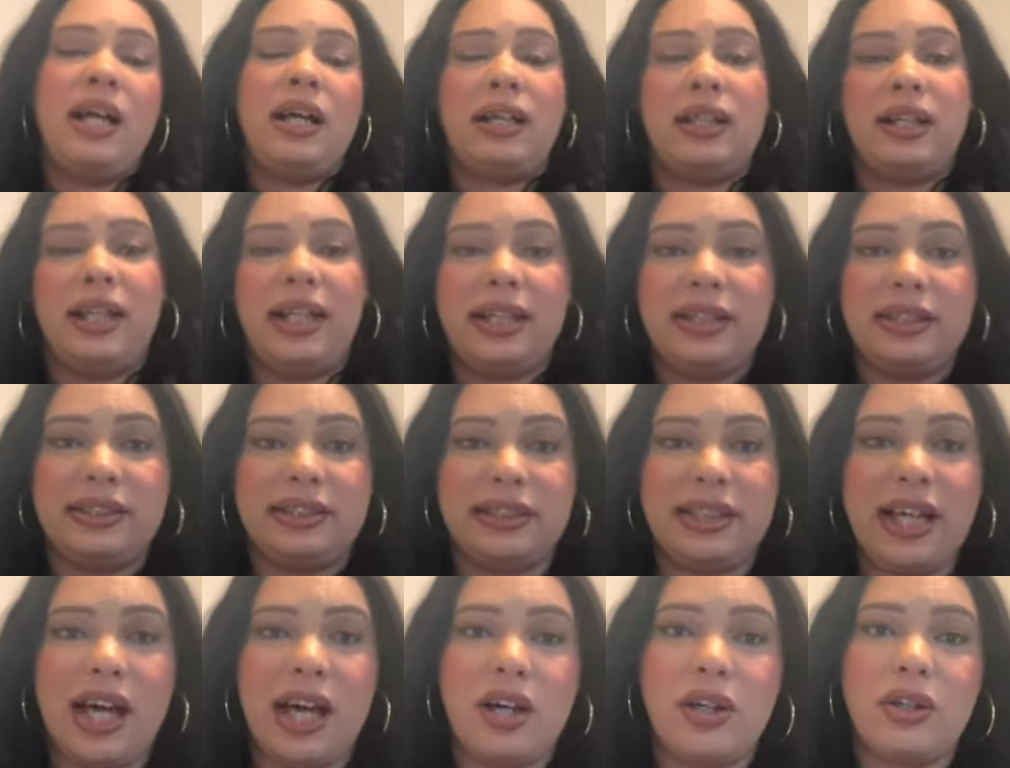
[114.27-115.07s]
NCLEX
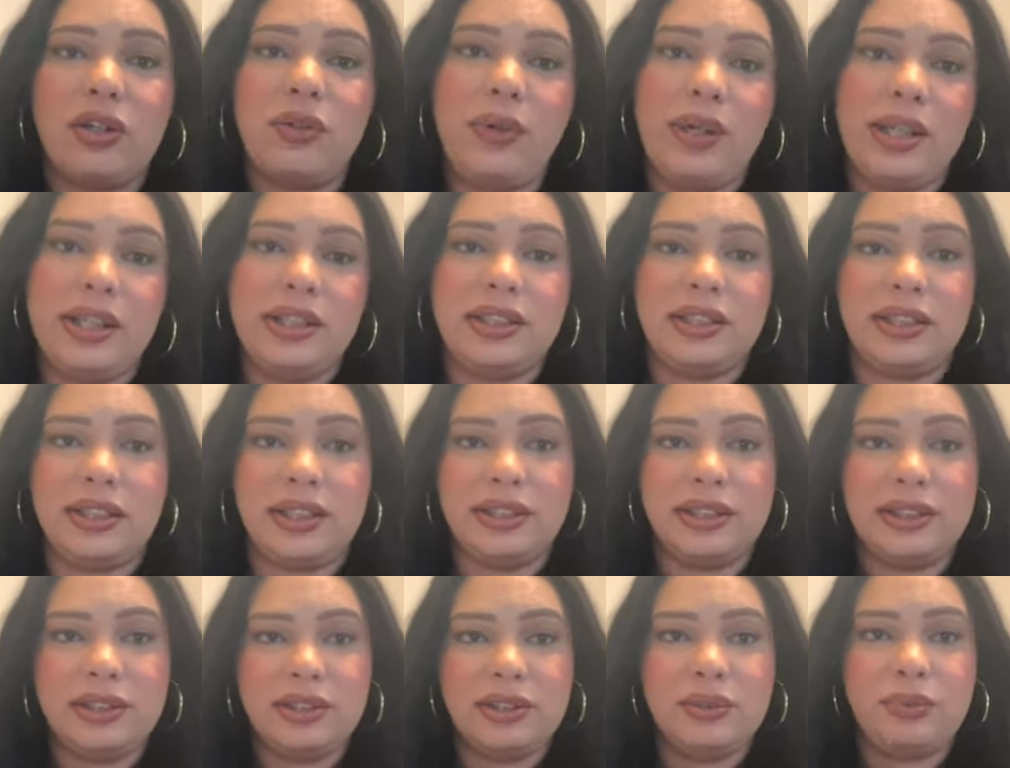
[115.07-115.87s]
style
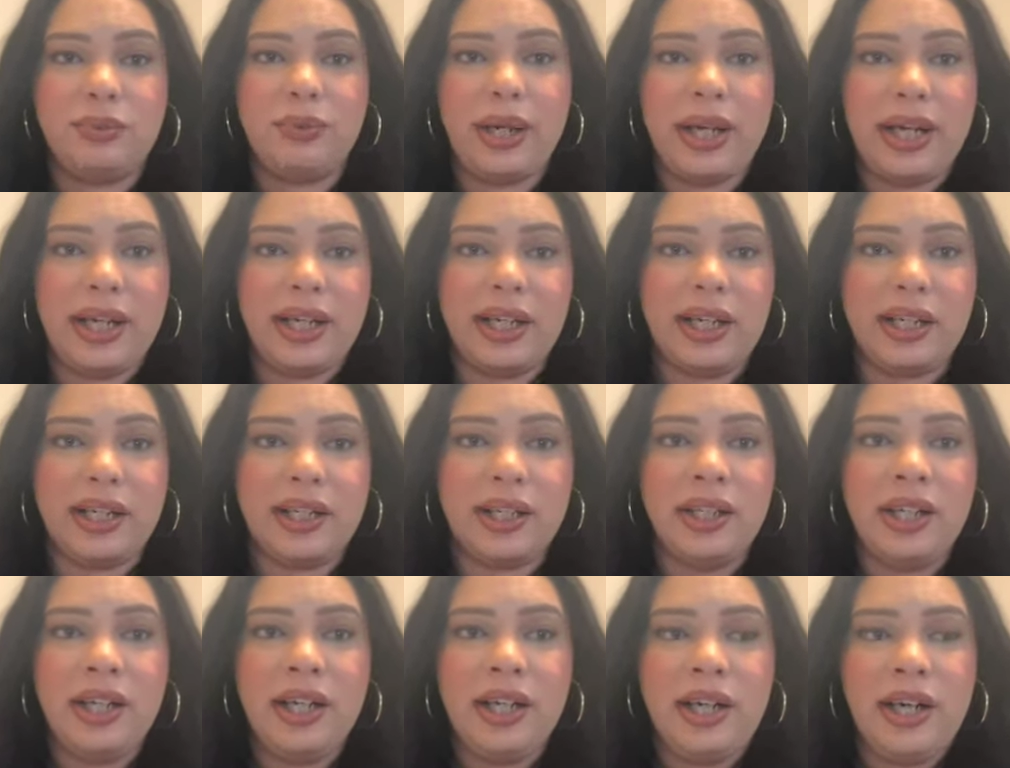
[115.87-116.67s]
questions where
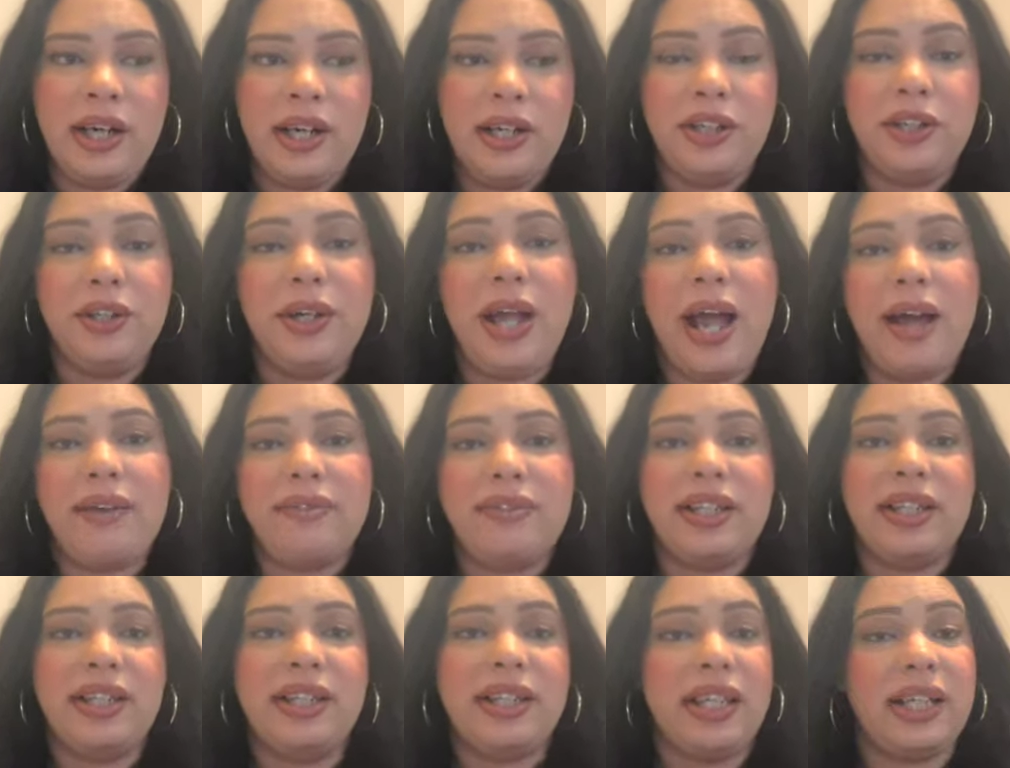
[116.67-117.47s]
you have
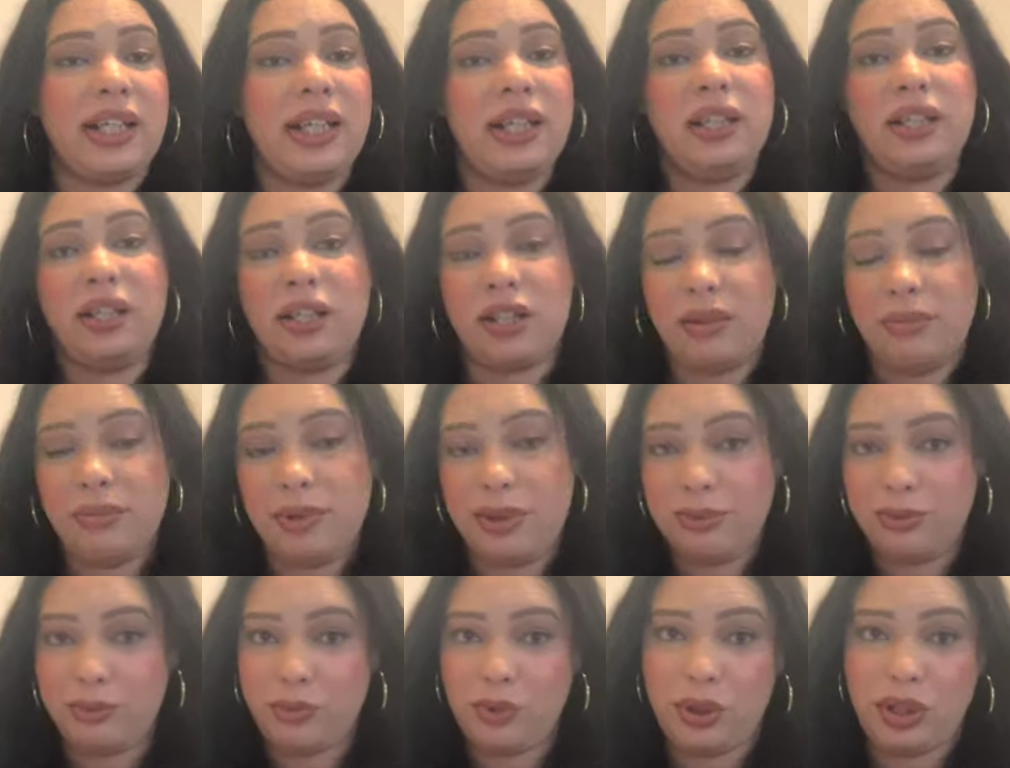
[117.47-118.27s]
to think a little bit
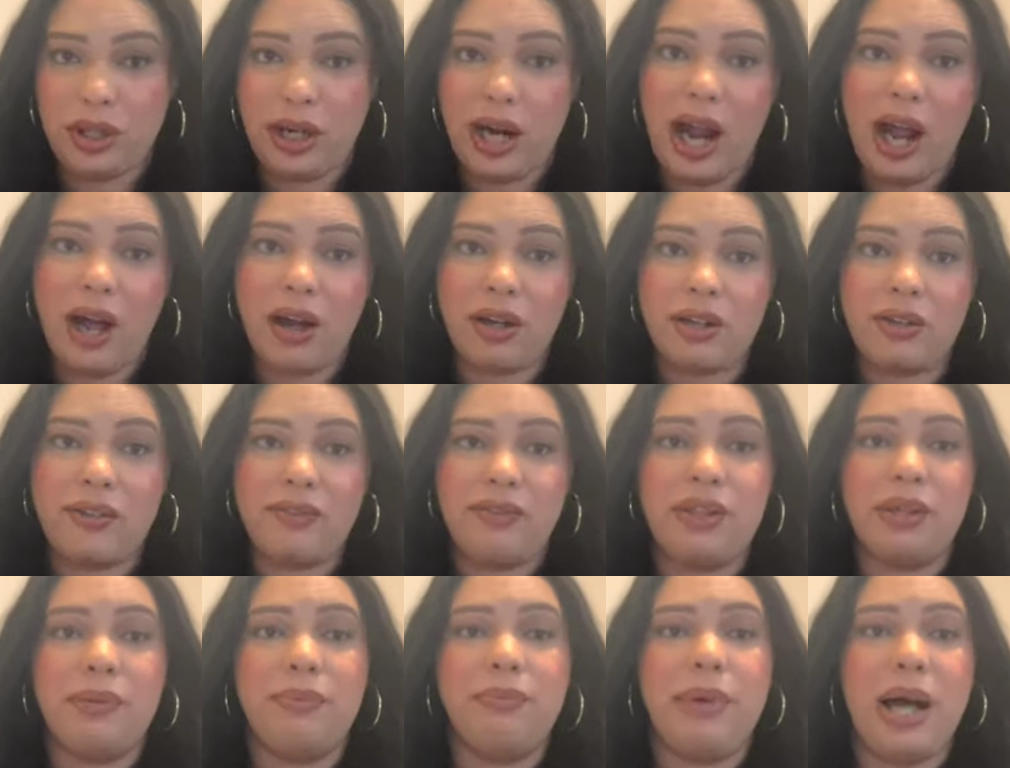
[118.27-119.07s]
more out of
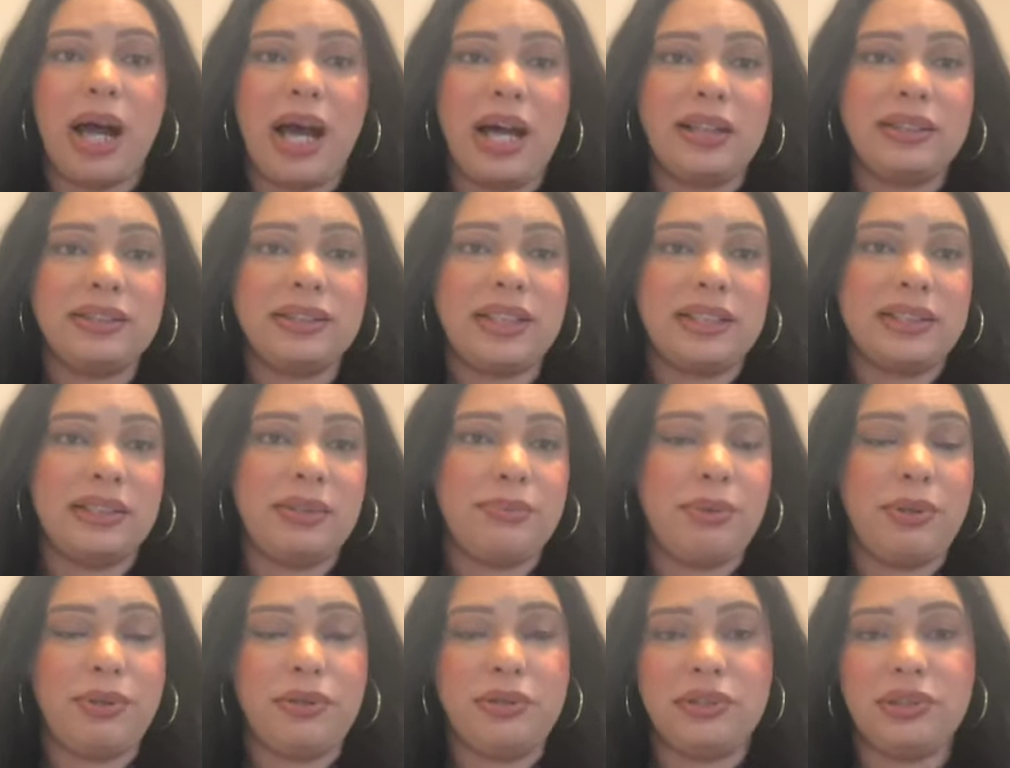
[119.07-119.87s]
the box as
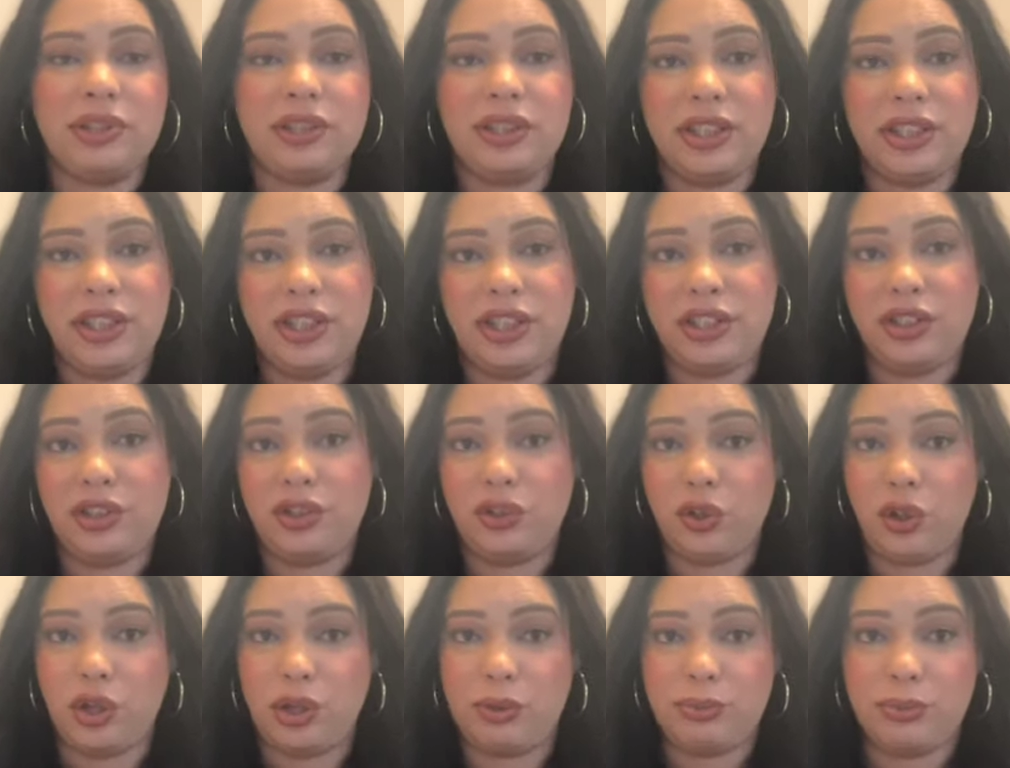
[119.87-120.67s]
opposed to your
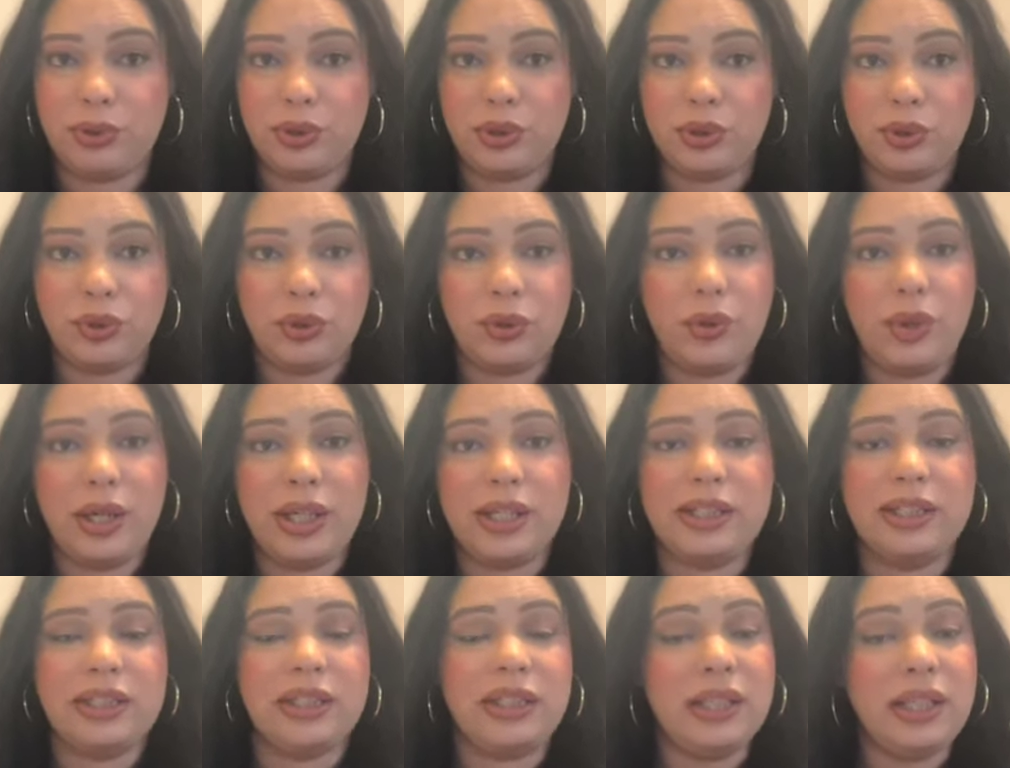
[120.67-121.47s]
normal
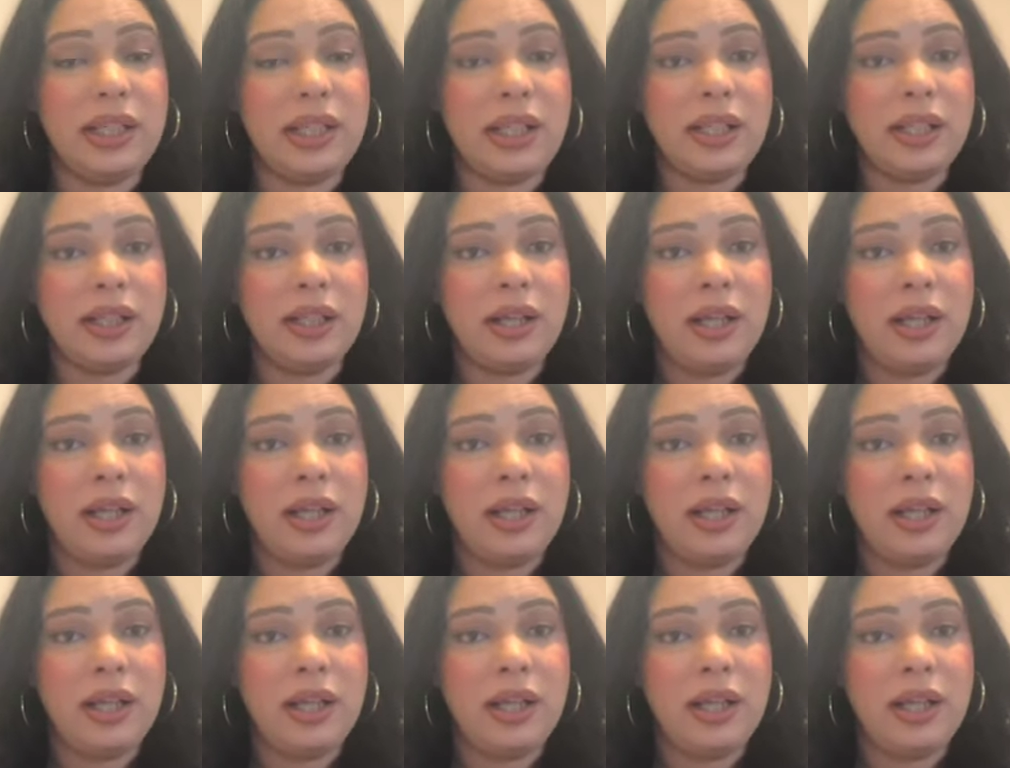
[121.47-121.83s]
questioning.